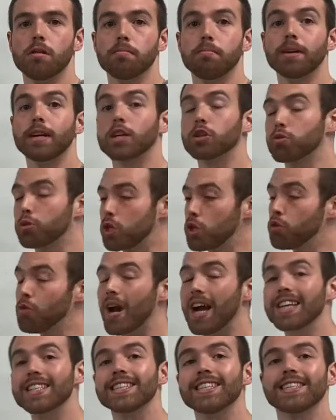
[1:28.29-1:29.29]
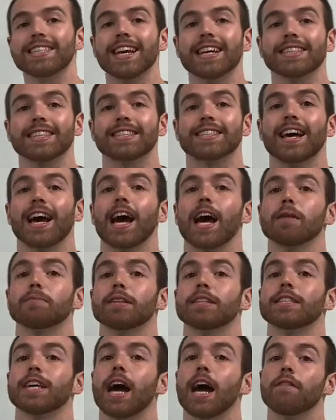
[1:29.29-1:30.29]
Because when you actually take the time to
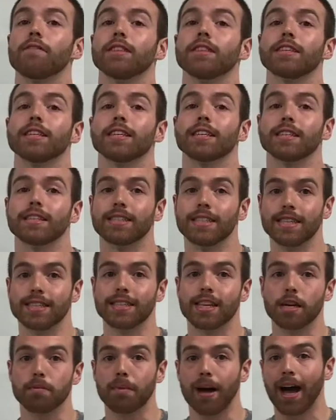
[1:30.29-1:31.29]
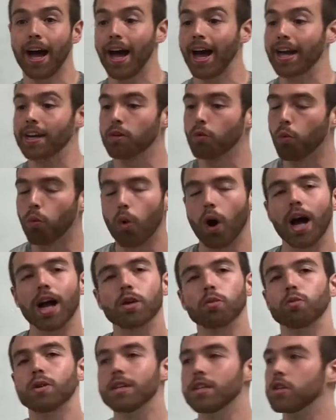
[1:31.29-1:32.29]
dive into the detail behind why
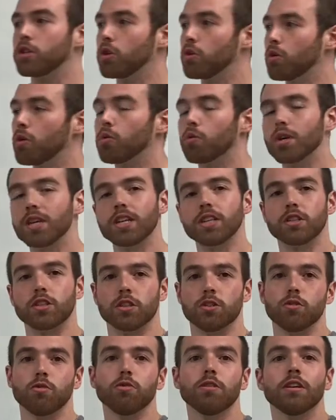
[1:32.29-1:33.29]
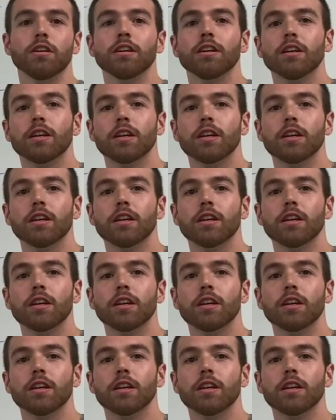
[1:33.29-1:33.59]
we do what we do,